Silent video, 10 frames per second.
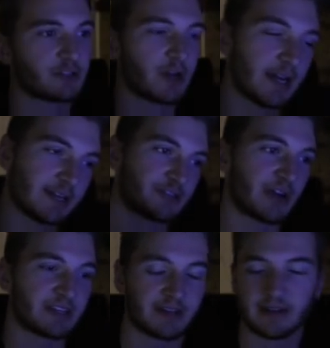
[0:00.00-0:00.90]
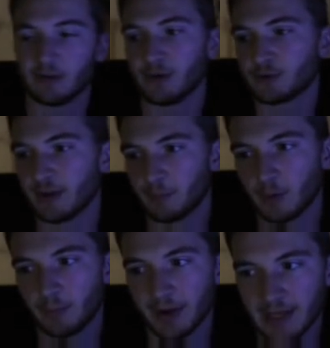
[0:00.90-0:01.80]
Tried to stretch it into a
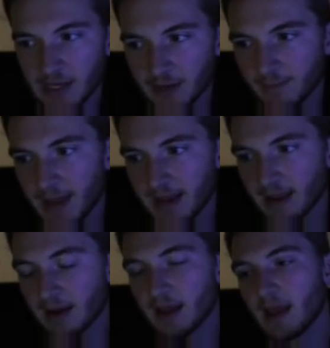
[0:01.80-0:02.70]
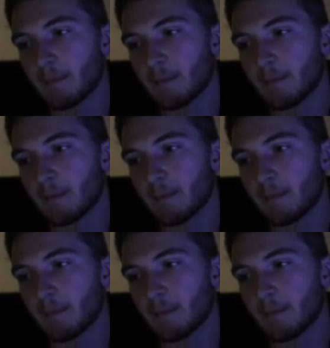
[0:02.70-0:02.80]
triple, but he couldn't make it.